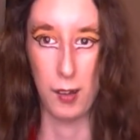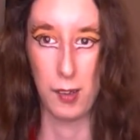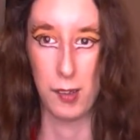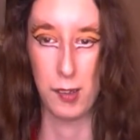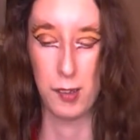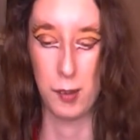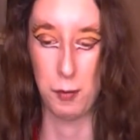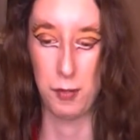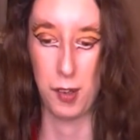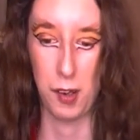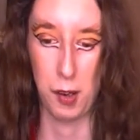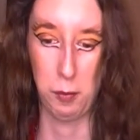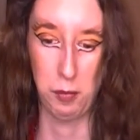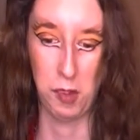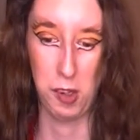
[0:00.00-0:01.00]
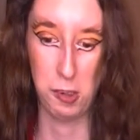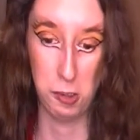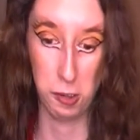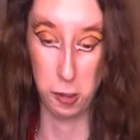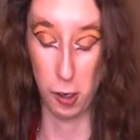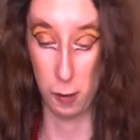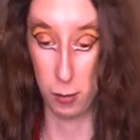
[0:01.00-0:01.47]
sometimes
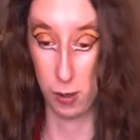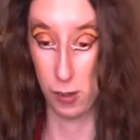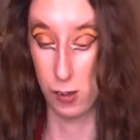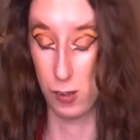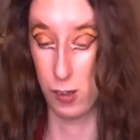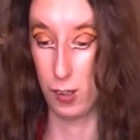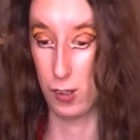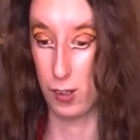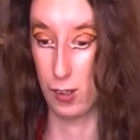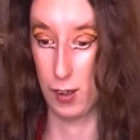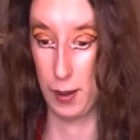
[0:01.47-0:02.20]
stubborn,